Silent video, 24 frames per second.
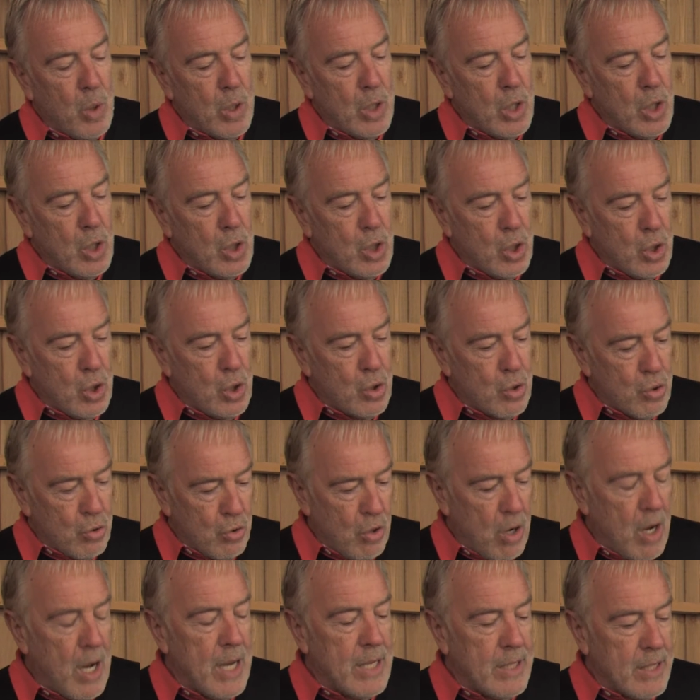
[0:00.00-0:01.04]
what he should
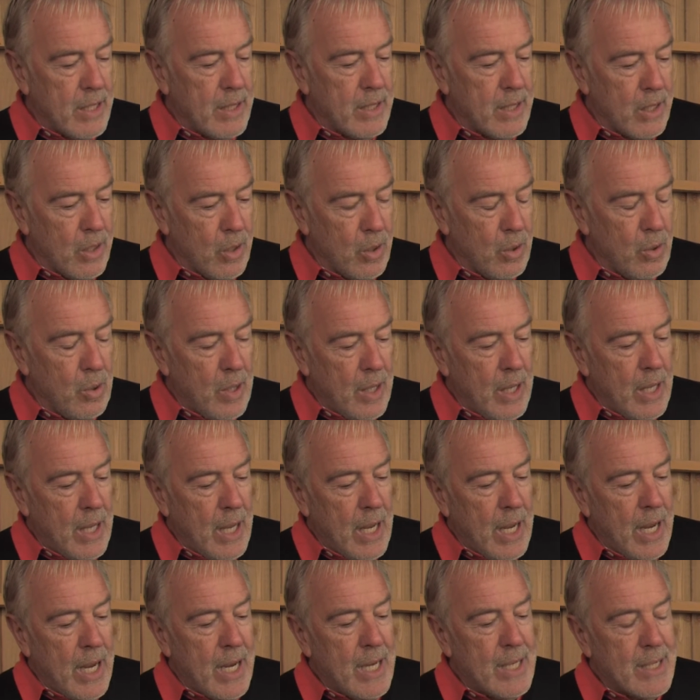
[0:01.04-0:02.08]
try to do
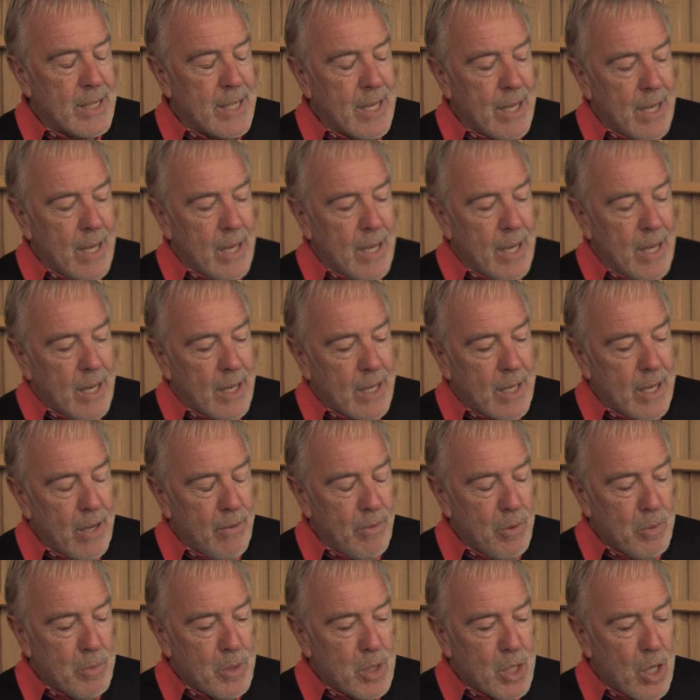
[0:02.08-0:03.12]
is give
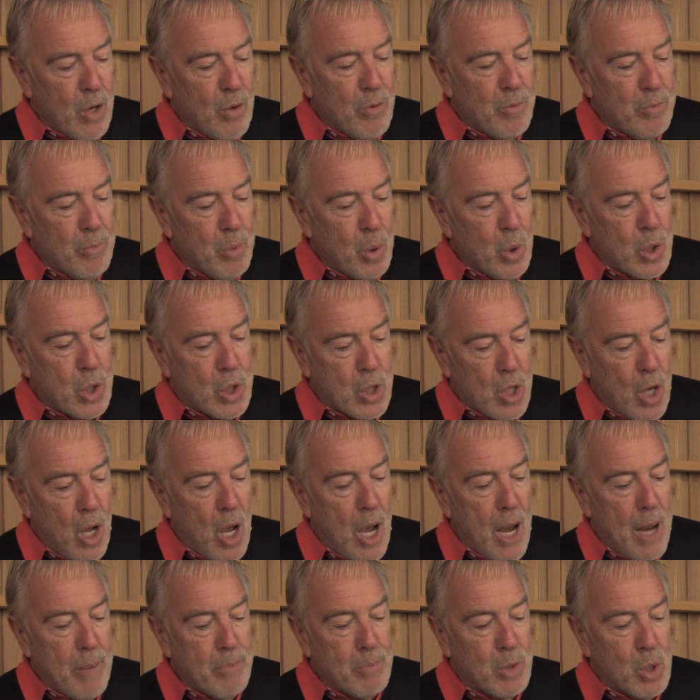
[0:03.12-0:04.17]
himself more
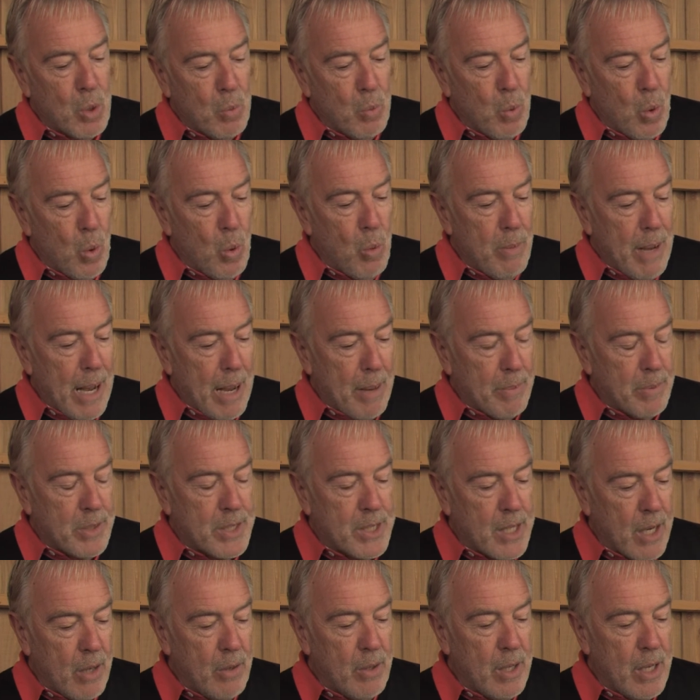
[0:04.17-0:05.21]
time to warm up,
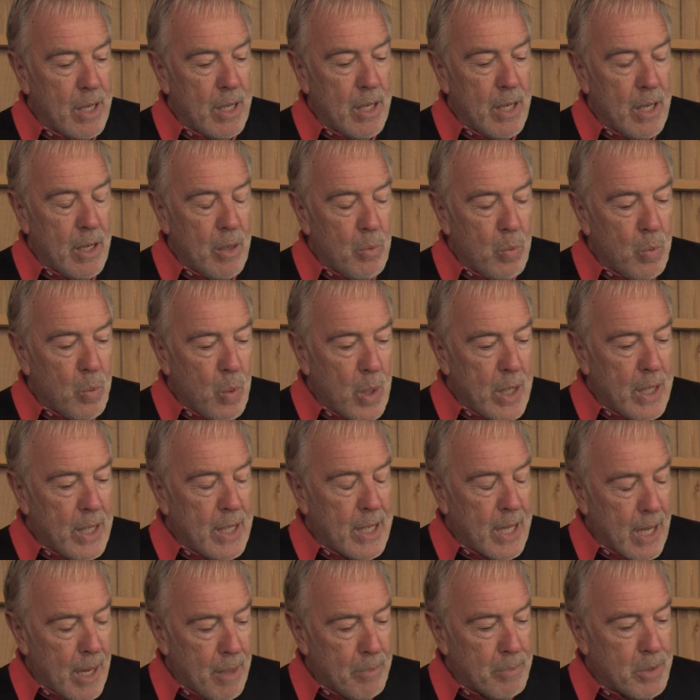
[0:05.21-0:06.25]
so that when he
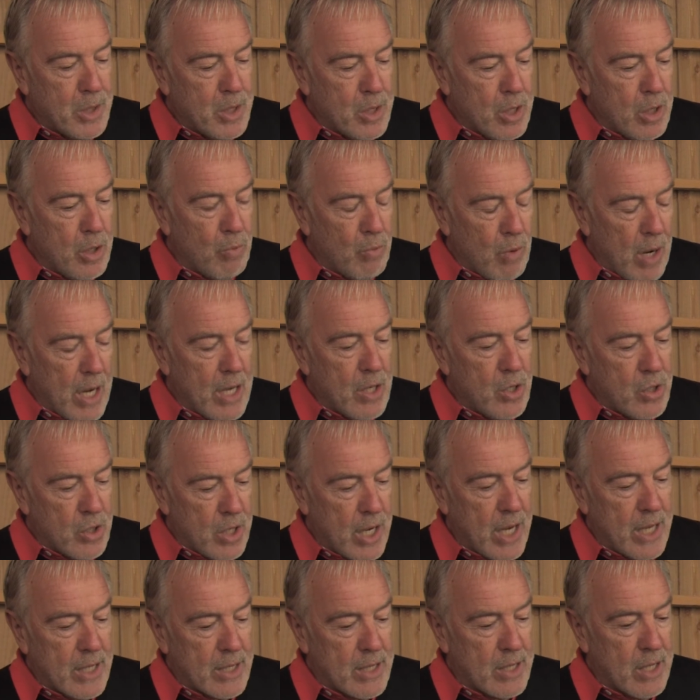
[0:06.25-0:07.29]
comes to the range
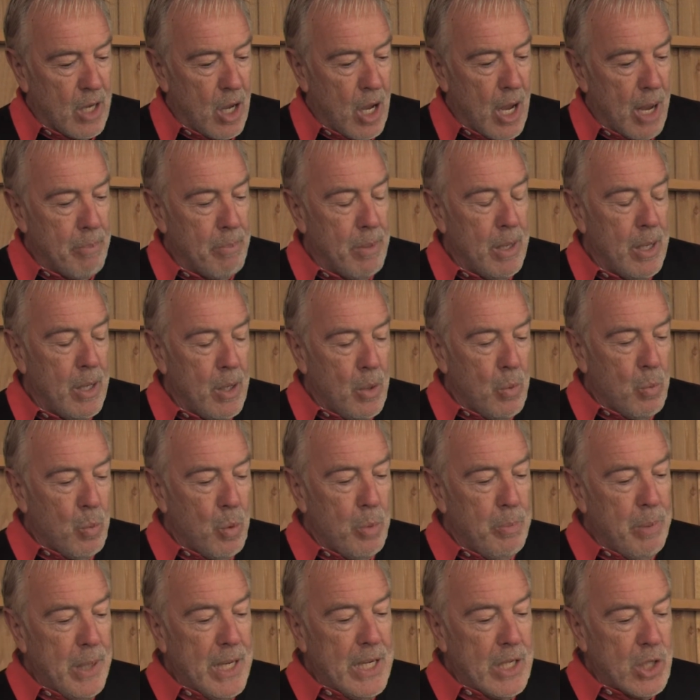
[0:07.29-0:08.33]
next time
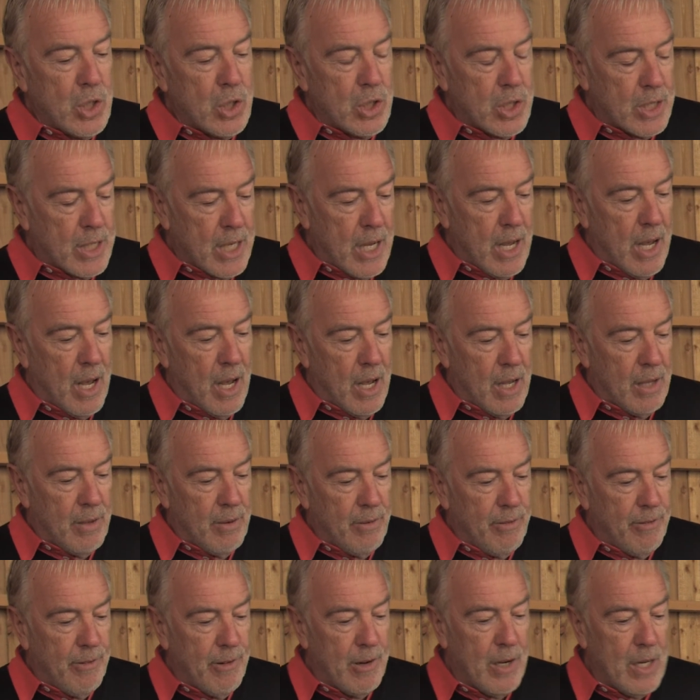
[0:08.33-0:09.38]
would be to start
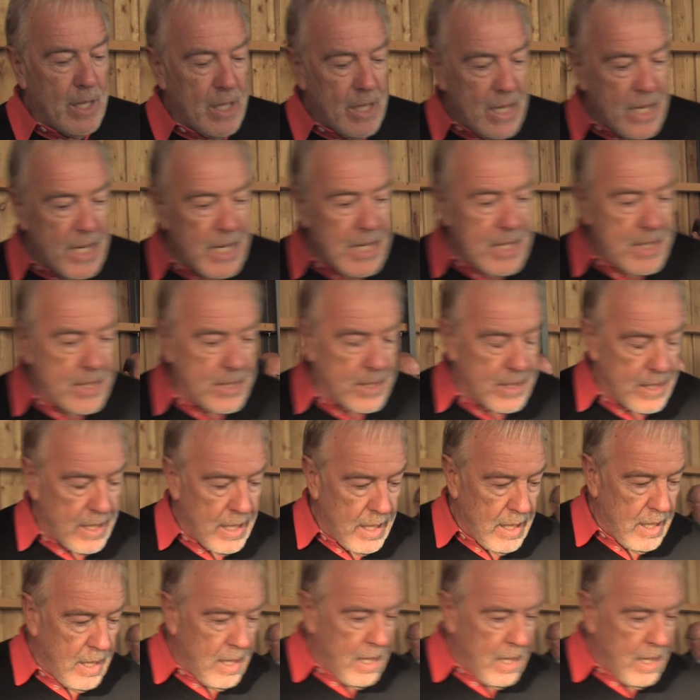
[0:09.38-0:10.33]
for at least